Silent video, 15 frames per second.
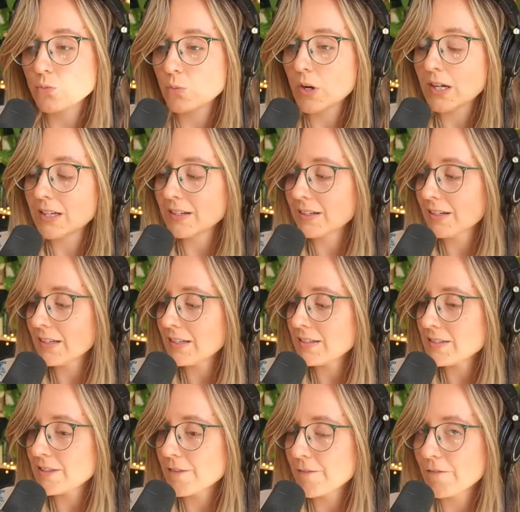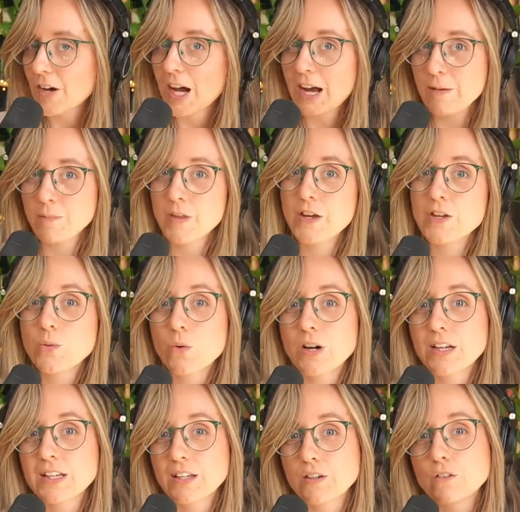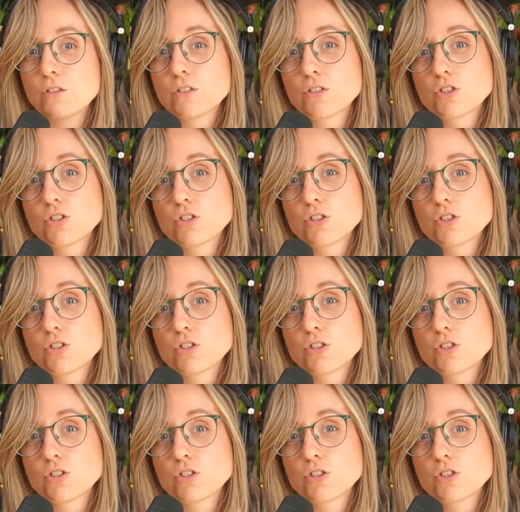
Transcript: What is the vibe that you want to give